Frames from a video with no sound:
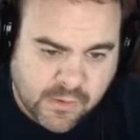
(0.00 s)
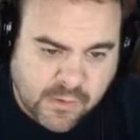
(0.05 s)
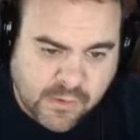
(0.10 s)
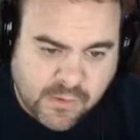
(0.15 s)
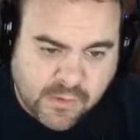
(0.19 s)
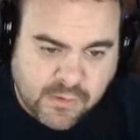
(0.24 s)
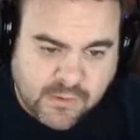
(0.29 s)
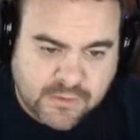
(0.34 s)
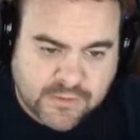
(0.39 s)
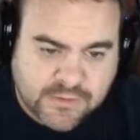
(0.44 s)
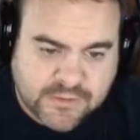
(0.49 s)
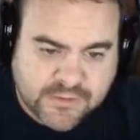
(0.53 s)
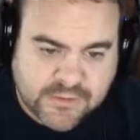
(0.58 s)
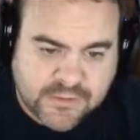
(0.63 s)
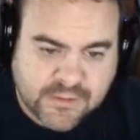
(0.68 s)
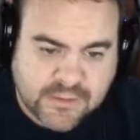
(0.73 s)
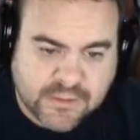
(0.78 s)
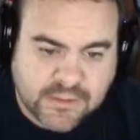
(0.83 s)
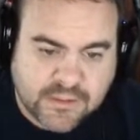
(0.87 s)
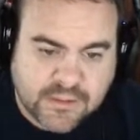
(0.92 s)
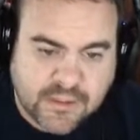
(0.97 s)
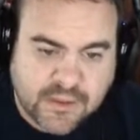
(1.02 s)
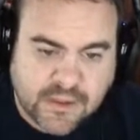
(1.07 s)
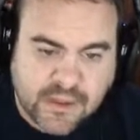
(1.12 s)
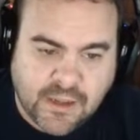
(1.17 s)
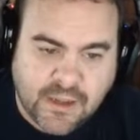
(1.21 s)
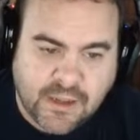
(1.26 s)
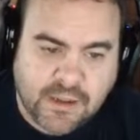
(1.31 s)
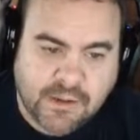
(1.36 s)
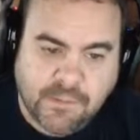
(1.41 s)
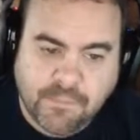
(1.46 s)
let's see.
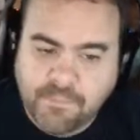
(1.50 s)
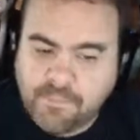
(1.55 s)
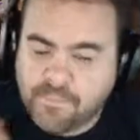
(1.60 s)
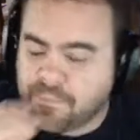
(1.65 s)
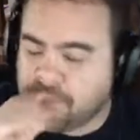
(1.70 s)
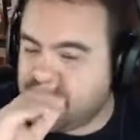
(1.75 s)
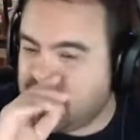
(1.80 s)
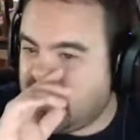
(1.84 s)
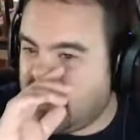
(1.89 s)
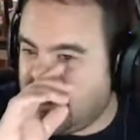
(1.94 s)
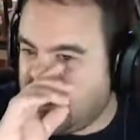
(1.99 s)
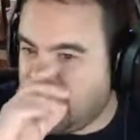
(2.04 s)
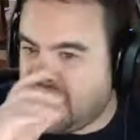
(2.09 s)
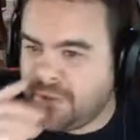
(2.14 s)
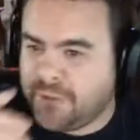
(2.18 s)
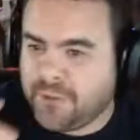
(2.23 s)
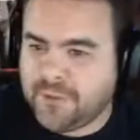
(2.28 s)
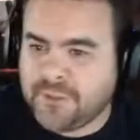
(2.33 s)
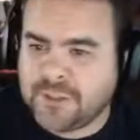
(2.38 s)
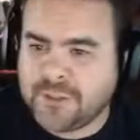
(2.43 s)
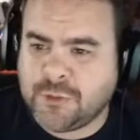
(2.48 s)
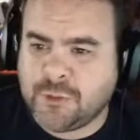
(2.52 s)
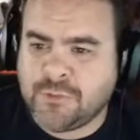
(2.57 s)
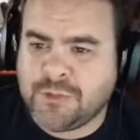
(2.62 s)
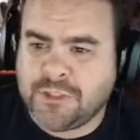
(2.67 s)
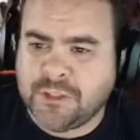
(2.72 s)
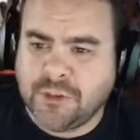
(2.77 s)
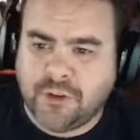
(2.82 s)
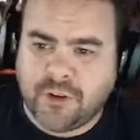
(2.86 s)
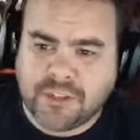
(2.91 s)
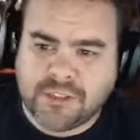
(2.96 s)
I thought this was
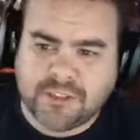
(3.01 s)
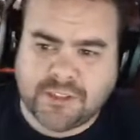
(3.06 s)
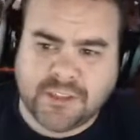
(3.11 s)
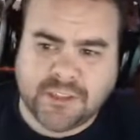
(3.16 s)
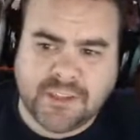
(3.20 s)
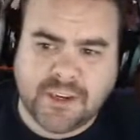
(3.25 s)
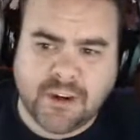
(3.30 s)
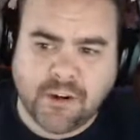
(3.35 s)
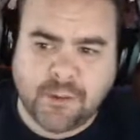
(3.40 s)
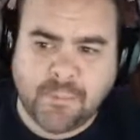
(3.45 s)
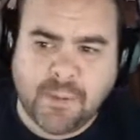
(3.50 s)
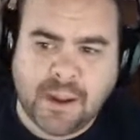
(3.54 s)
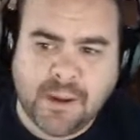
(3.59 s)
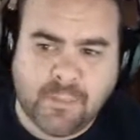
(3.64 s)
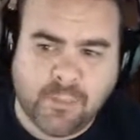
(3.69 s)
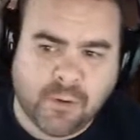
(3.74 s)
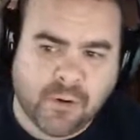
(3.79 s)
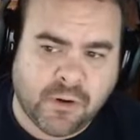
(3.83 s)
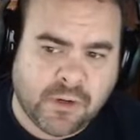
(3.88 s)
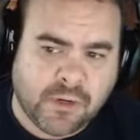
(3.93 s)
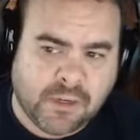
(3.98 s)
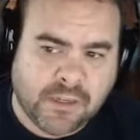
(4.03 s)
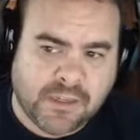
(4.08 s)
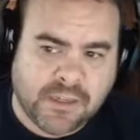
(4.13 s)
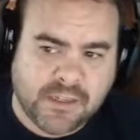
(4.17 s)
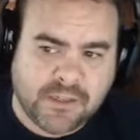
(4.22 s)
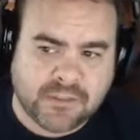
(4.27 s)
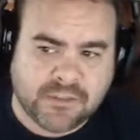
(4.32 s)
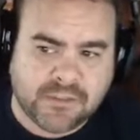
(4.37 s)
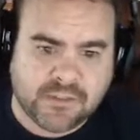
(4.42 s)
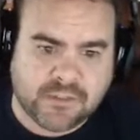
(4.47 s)
interesting. Derek Piper in
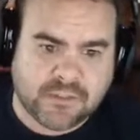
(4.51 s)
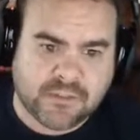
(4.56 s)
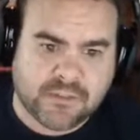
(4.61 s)
his